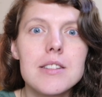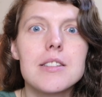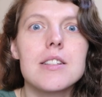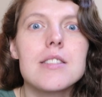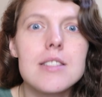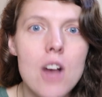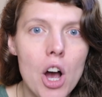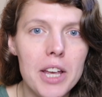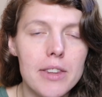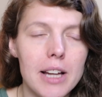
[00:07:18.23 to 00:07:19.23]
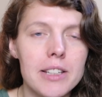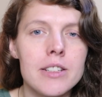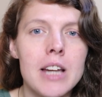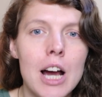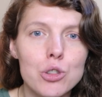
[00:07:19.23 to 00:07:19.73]
desire, that
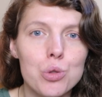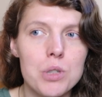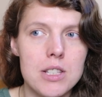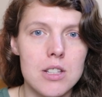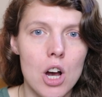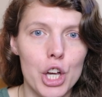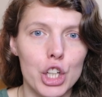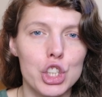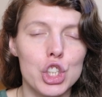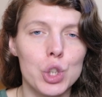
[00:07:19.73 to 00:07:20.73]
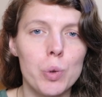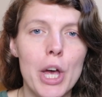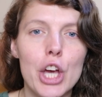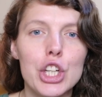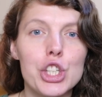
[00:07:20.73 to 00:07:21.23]
natural desire to
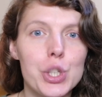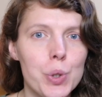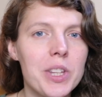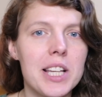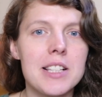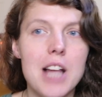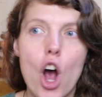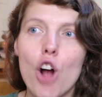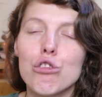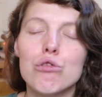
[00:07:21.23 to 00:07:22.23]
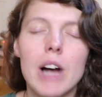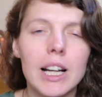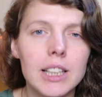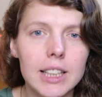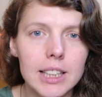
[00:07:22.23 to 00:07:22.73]
do things that are
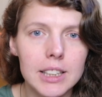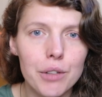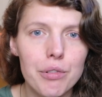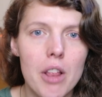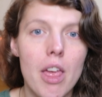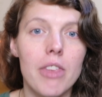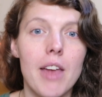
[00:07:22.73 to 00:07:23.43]
radically different,